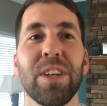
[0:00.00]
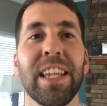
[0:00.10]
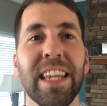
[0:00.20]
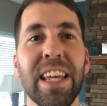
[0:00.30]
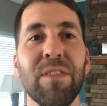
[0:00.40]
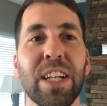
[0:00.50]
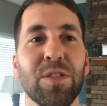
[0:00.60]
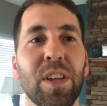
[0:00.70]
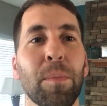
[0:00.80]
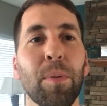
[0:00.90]
in the evening
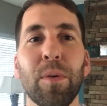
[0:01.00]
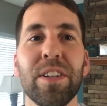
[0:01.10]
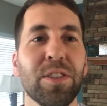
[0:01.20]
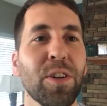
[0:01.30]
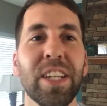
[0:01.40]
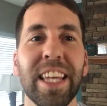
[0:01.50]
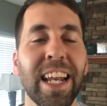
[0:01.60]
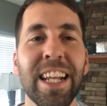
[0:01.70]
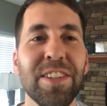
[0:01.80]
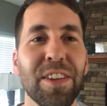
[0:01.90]
so that employees couldn't get
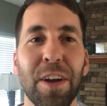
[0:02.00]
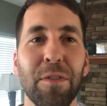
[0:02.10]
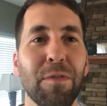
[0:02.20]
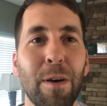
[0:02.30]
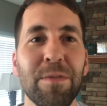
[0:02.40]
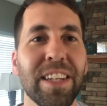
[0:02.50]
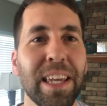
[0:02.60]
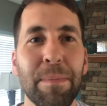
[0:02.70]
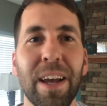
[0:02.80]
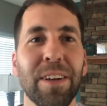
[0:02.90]
into their phones'
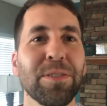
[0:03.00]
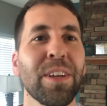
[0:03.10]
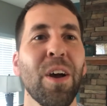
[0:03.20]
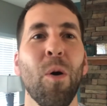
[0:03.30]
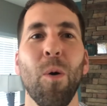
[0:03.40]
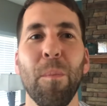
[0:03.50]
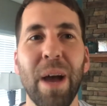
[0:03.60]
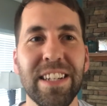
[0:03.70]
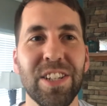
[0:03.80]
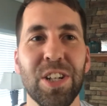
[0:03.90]
emails or
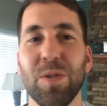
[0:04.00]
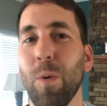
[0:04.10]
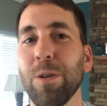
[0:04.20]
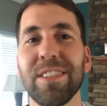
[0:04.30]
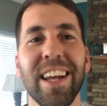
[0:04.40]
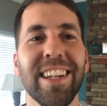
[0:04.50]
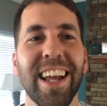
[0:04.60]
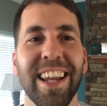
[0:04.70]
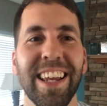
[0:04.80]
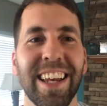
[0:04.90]
messages or send
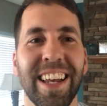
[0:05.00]
any.